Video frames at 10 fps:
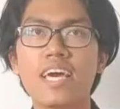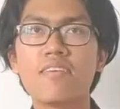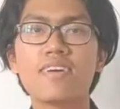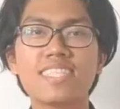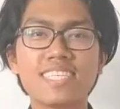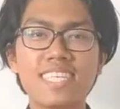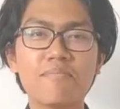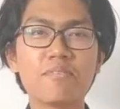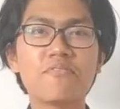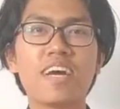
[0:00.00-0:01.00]
Advantage
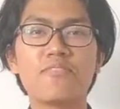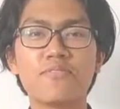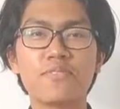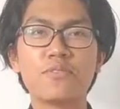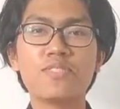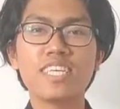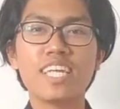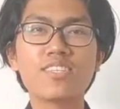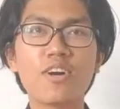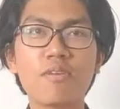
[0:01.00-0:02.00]
number 5, rooting
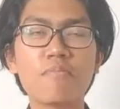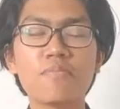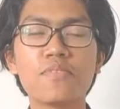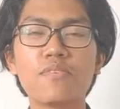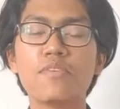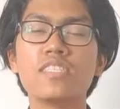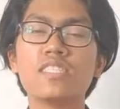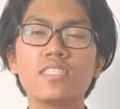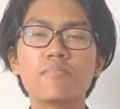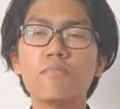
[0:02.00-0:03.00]
Android, which
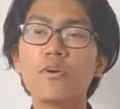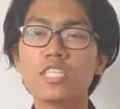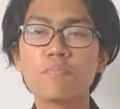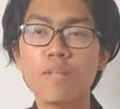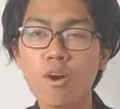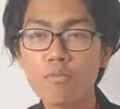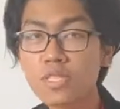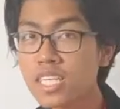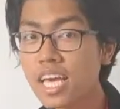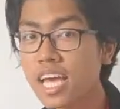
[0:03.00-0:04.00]
is more display
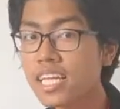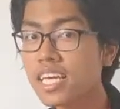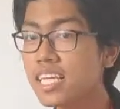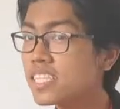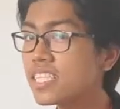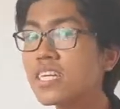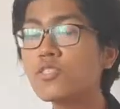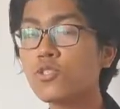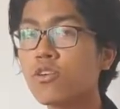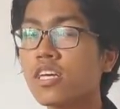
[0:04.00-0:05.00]
option and internal
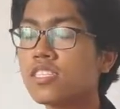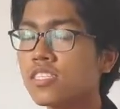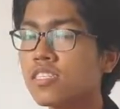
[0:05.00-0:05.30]
storage.